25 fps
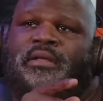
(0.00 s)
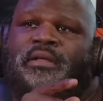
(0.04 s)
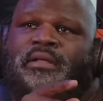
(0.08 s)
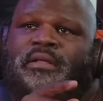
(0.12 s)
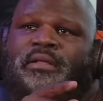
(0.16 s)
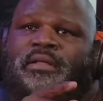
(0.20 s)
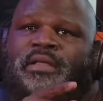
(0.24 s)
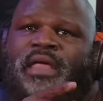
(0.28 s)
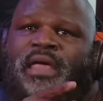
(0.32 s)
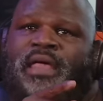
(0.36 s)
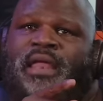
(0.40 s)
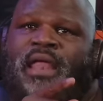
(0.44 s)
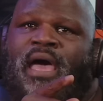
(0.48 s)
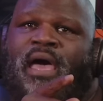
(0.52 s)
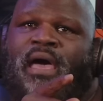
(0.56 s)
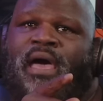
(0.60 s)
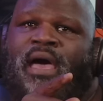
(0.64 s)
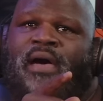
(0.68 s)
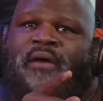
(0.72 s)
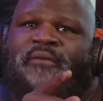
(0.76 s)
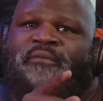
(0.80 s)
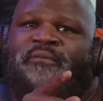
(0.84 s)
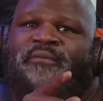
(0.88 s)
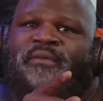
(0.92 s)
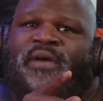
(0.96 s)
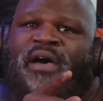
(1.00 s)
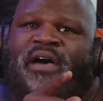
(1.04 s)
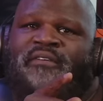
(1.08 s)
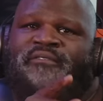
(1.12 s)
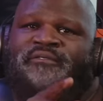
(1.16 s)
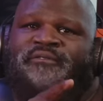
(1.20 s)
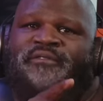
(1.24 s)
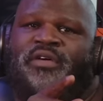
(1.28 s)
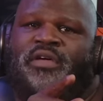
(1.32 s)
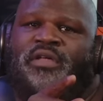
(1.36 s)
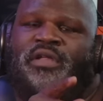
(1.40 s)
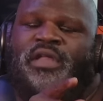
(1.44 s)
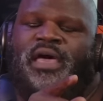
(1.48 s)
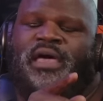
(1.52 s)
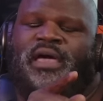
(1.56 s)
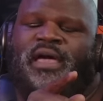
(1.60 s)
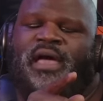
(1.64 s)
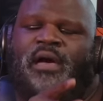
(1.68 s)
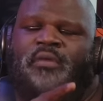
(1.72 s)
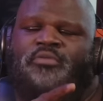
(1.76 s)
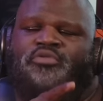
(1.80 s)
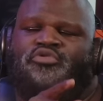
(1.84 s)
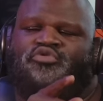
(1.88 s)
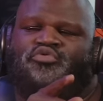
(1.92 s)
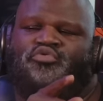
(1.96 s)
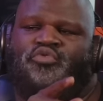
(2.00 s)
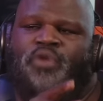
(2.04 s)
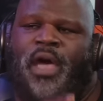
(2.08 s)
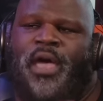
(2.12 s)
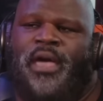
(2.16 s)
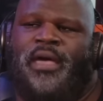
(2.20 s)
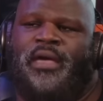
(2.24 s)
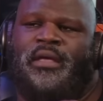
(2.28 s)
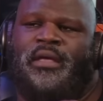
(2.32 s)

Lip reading: I felt like I was right.